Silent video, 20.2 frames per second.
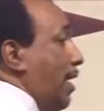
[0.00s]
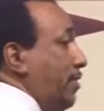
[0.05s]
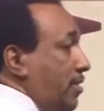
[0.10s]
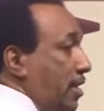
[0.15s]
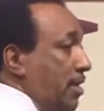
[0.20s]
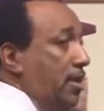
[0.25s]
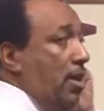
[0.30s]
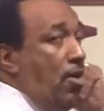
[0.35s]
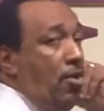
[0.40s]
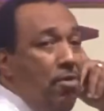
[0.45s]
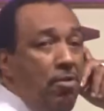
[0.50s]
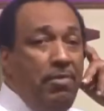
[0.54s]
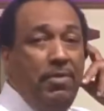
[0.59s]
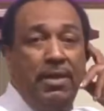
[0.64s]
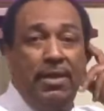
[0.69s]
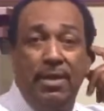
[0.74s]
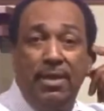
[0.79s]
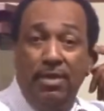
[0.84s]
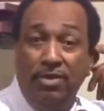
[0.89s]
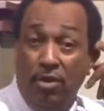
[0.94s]
And I said, "No."
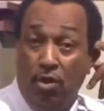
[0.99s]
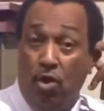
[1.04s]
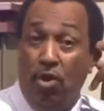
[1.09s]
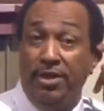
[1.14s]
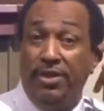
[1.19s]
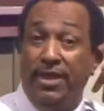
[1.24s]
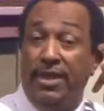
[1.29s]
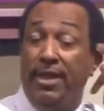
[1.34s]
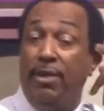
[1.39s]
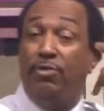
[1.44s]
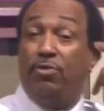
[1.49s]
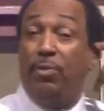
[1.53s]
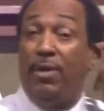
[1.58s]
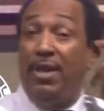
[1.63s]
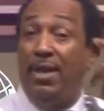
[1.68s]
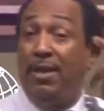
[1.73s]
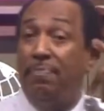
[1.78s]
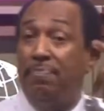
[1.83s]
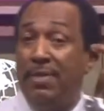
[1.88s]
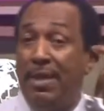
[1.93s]
The lawyer did. He was
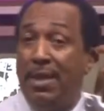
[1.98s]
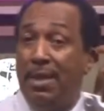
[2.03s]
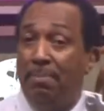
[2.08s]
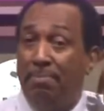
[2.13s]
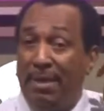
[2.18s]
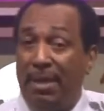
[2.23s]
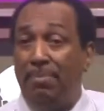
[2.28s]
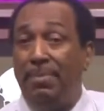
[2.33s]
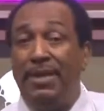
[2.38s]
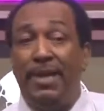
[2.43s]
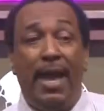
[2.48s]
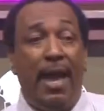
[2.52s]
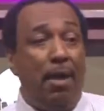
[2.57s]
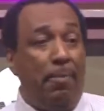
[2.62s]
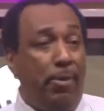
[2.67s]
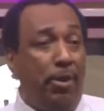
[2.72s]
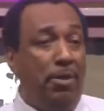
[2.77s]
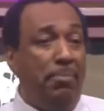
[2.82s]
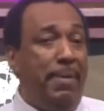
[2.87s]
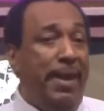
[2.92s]
really beating me
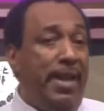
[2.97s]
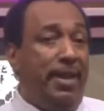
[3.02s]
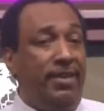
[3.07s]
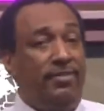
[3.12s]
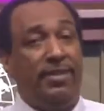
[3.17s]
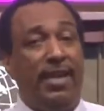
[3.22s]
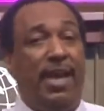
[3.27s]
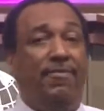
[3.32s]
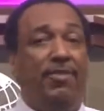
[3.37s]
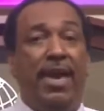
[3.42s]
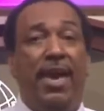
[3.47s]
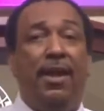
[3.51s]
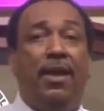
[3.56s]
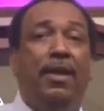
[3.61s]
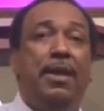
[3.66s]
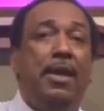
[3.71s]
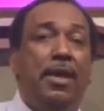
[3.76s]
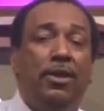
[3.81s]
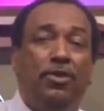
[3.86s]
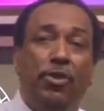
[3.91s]
down pretty bad. He said, "Have you had
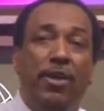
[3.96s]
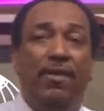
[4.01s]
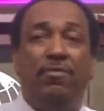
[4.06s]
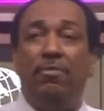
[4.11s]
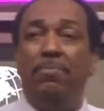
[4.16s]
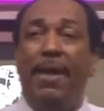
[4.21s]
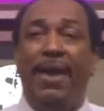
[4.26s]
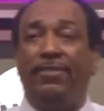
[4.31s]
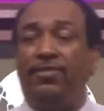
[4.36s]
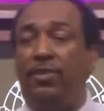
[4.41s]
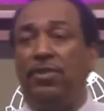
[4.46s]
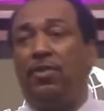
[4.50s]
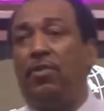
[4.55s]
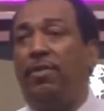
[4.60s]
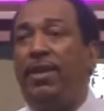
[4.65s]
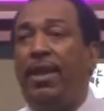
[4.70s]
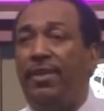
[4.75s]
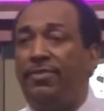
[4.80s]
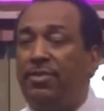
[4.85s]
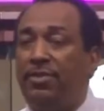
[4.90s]
a you have a master's
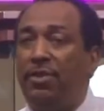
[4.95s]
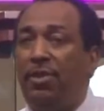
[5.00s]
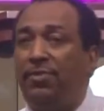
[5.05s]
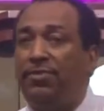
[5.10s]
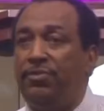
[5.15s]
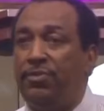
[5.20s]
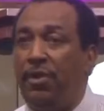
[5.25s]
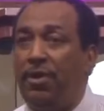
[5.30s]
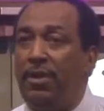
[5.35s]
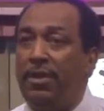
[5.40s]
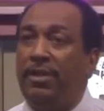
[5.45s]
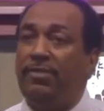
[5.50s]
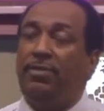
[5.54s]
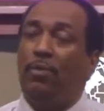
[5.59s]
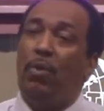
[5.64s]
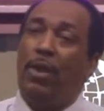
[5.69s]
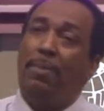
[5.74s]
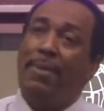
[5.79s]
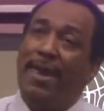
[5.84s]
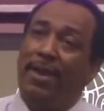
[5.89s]
degree?" I said, "No, sir." He
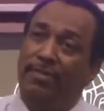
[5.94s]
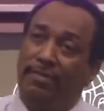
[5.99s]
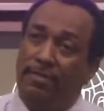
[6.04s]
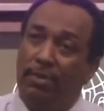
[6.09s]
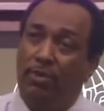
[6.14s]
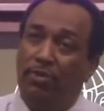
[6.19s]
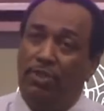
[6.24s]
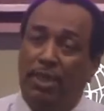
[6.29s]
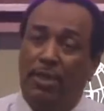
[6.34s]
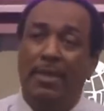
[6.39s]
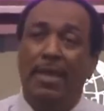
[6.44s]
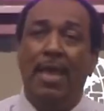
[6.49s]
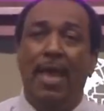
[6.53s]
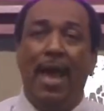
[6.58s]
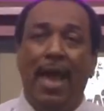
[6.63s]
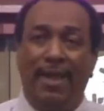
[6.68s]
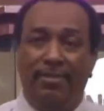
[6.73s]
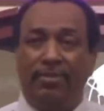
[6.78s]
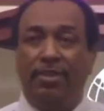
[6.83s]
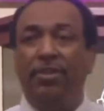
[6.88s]
said, "What about associate?"
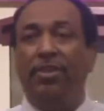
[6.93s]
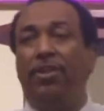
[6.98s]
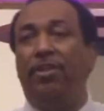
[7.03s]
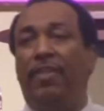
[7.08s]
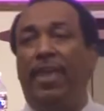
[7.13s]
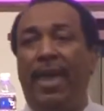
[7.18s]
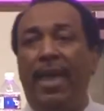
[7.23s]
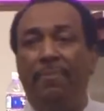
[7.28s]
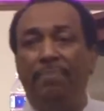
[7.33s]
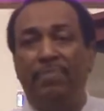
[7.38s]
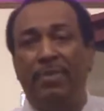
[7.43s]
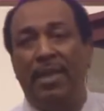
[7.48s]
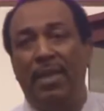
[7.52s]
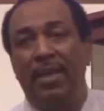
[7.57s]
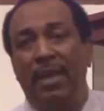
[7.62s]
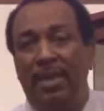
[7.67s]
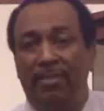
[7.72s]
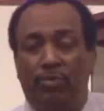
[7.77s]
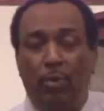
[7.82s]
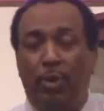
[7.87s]
I said, "Near that."
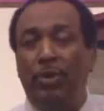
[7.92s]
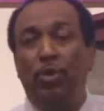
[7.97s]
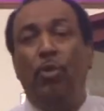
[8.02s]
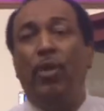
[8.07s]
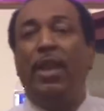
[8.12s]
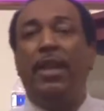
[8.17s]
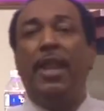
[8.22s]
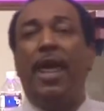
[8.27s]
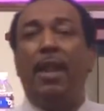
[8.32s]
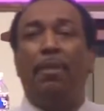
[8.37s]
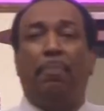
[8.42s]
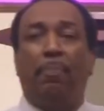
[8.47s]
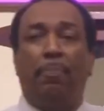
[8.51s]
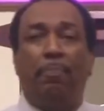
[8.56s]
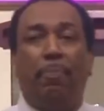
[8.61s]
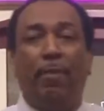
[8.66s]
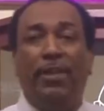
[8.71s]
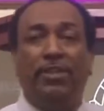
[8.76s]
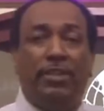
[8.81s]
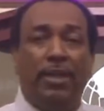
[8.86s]
He said, "Well, you really not a
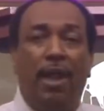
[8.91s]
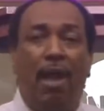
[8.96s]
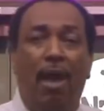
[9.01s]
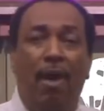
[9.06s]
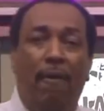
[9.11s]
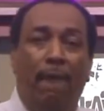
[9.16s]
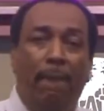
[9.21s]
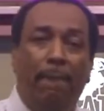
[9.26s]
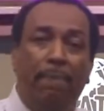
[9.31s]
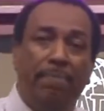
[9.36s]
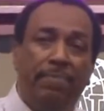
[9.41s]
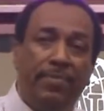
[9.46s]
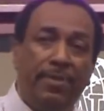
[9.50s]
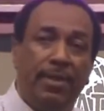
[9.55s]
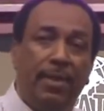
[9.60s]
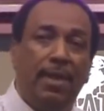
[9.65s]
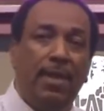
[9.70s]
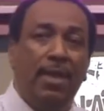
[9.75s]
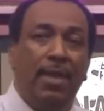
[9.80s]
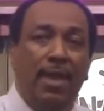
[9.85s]
preacher at all."
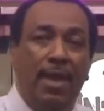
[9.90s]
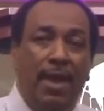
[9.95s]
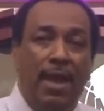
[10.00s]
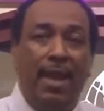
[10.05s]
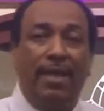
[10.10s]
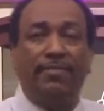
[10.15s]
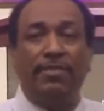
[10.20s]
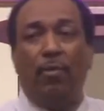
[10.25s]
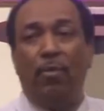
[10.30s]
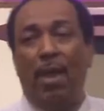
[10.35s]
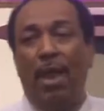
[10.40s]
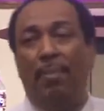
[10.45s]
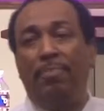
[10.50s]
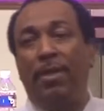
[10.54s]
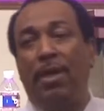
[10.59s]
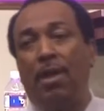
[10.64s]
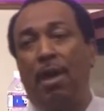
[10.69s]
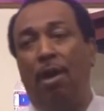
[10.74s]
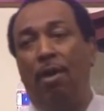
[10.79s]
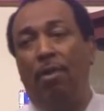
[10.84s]
And I said, "Well,
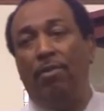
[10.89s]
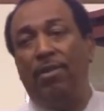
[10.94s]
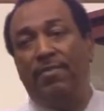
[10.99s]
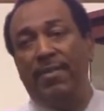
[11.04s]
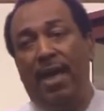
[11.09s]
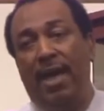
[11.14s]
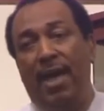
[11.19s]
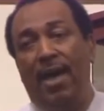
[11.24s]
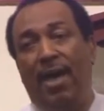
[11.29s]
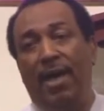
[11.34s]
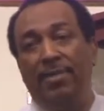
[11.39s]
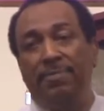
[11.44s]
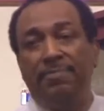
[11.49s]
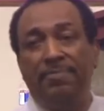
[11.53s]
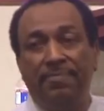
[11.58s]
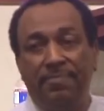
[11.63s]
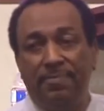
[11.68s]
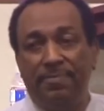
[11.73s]
I'm the call of God."